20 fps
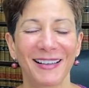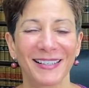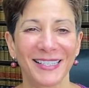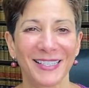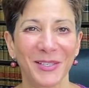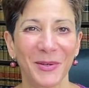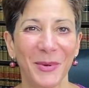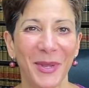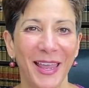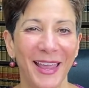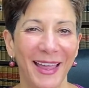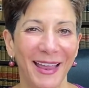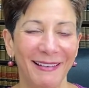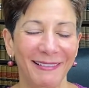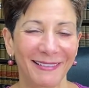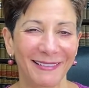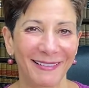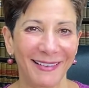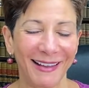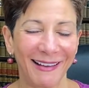So
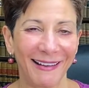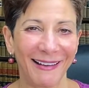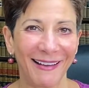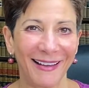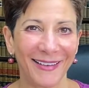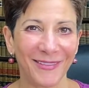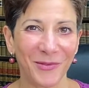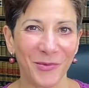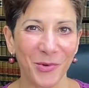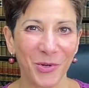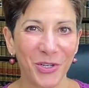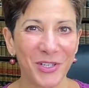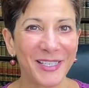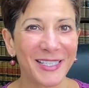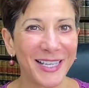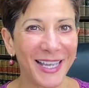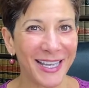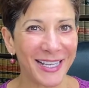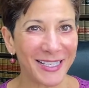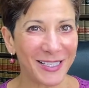again, we're
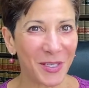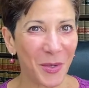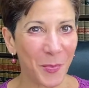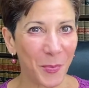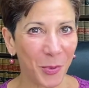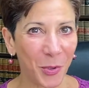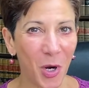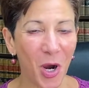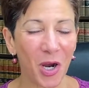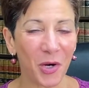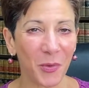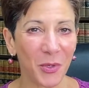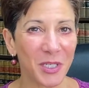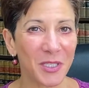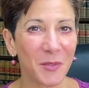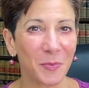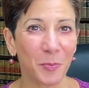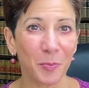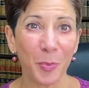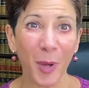seeing some
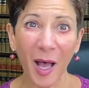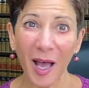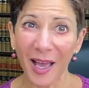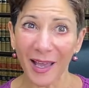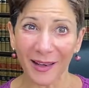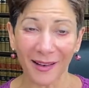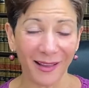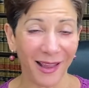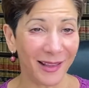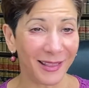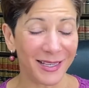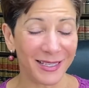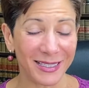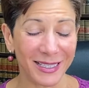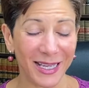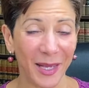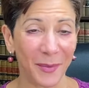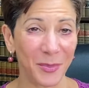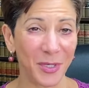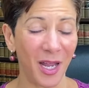progress, but at the
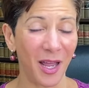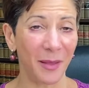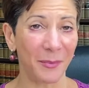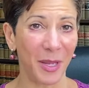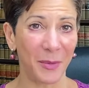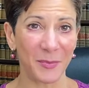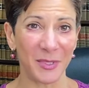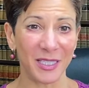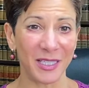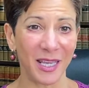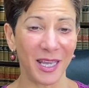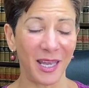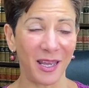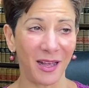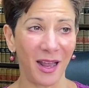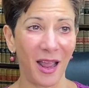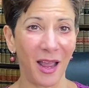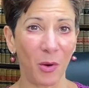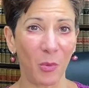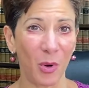same time, I'm
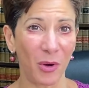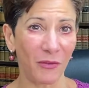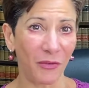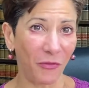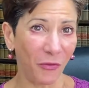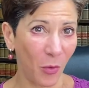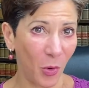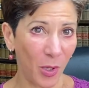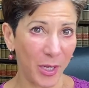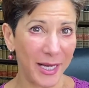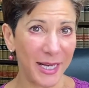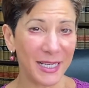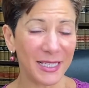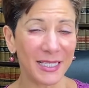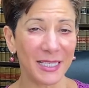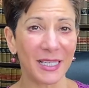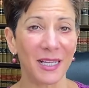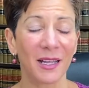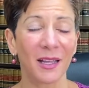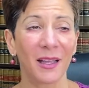seeing
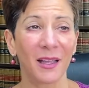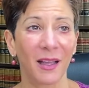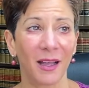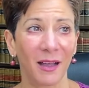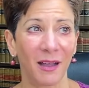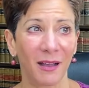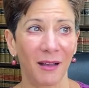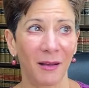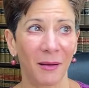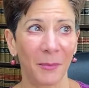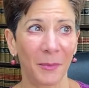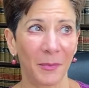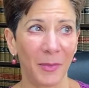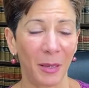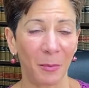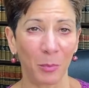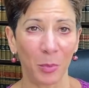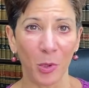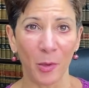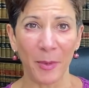I-140s,
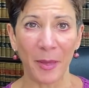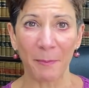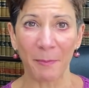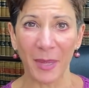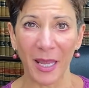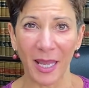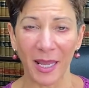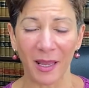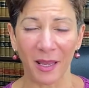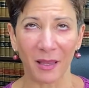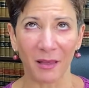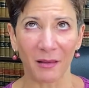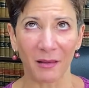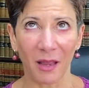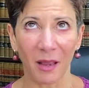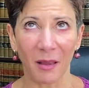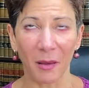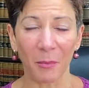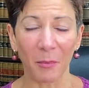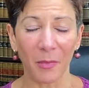
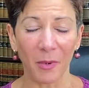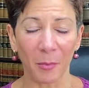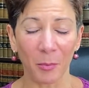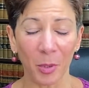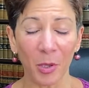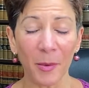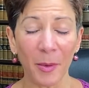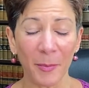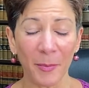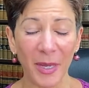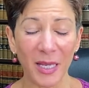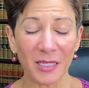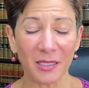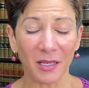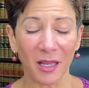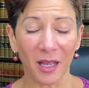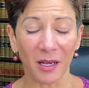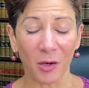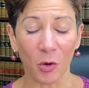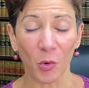
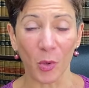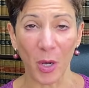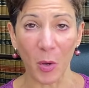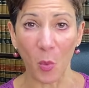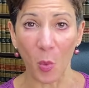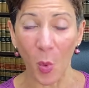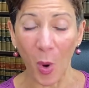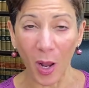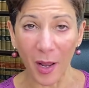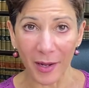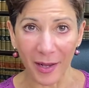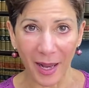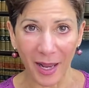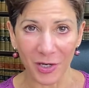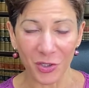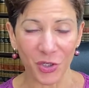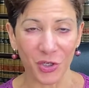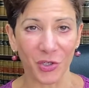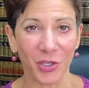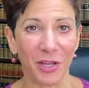employment-based category 1
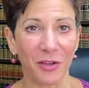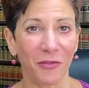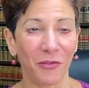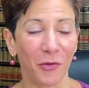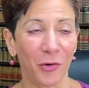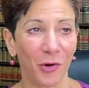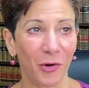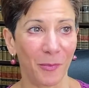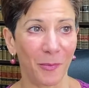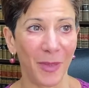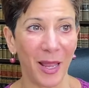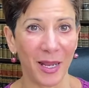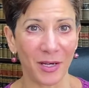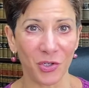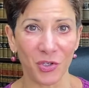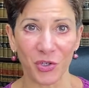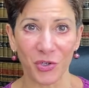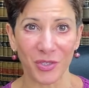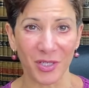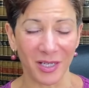actually for
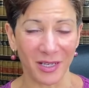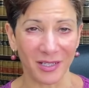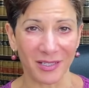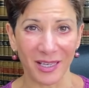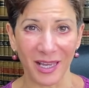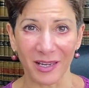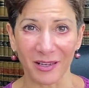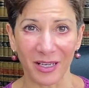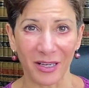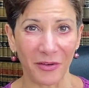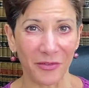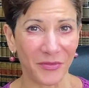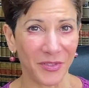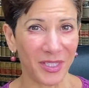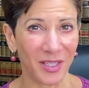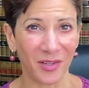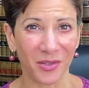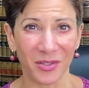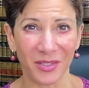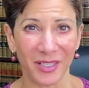managers and executives
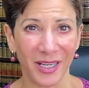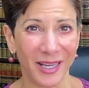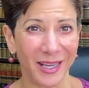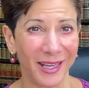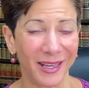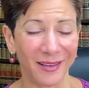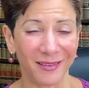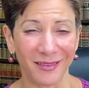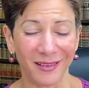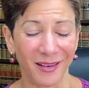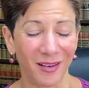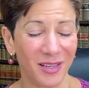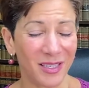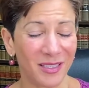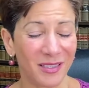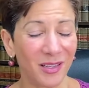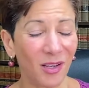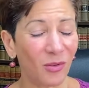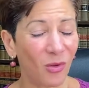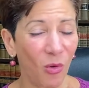that are taking
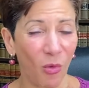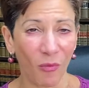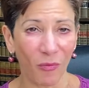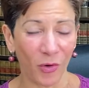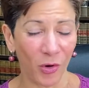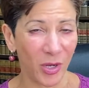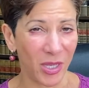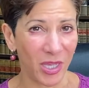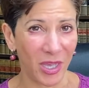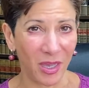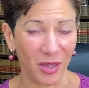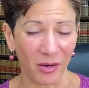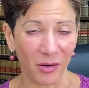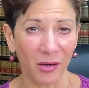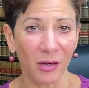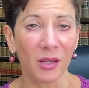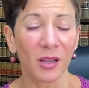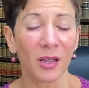still over a year.